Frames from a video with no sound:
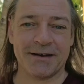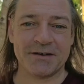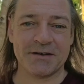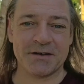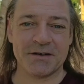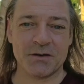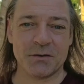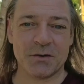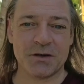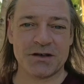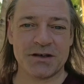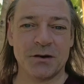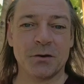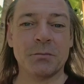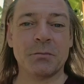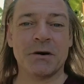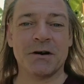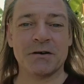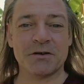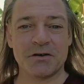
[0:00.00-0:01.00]
had to do this
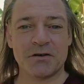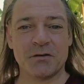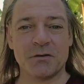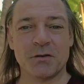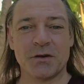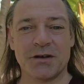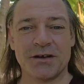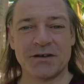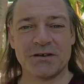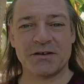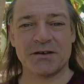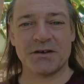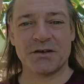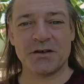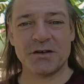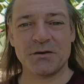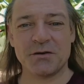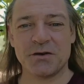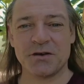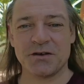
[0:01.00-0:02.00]
long march through the
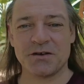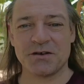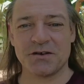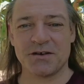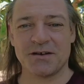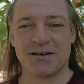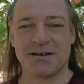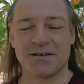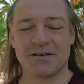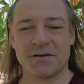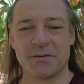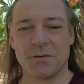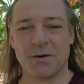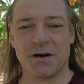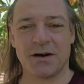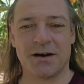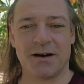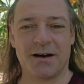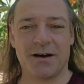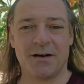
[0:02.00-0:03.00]
institutions and they had to
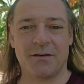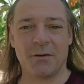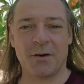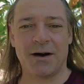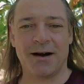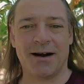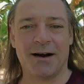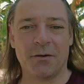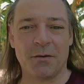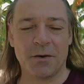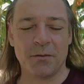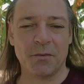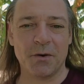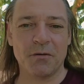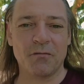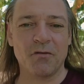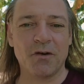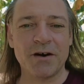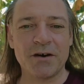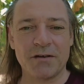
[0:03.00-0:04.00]
work out, all right, how can
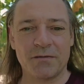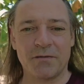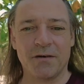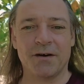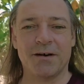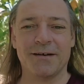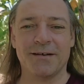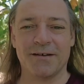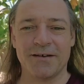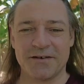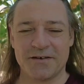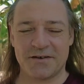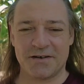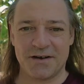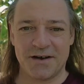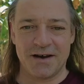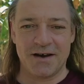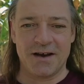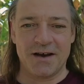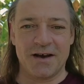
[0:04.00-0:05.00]
we redefine
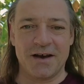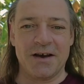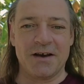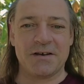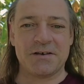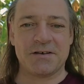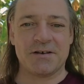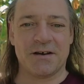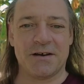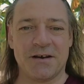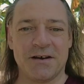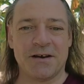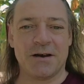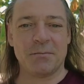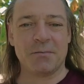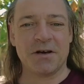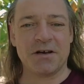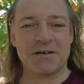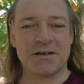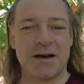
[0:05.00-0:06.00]
this? So then
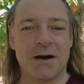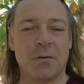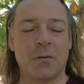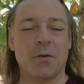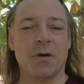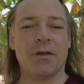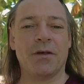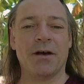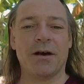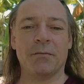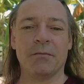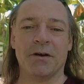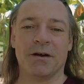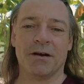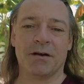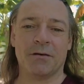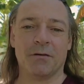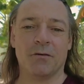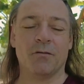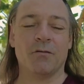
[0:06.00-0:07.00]
they mix that with,
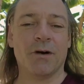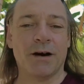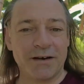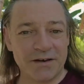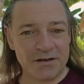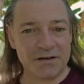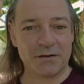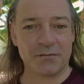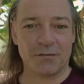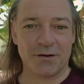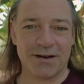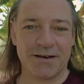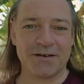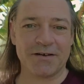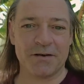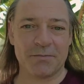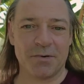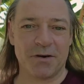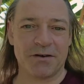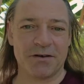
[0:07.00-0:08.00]

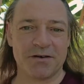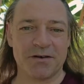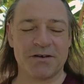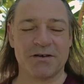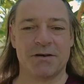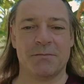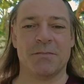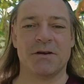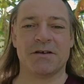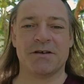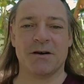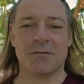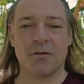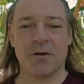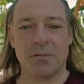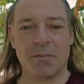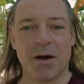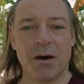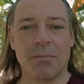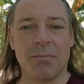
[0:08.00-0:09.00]
race-related politics, they mix that
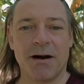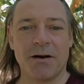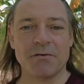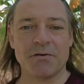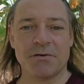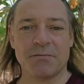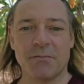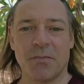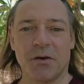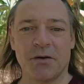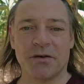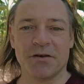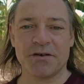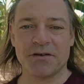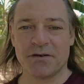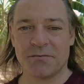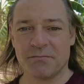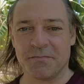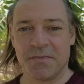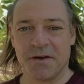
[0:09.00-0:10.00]
with a bit of
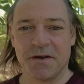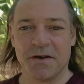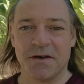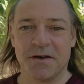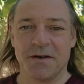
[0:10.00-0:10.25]
postmodernism,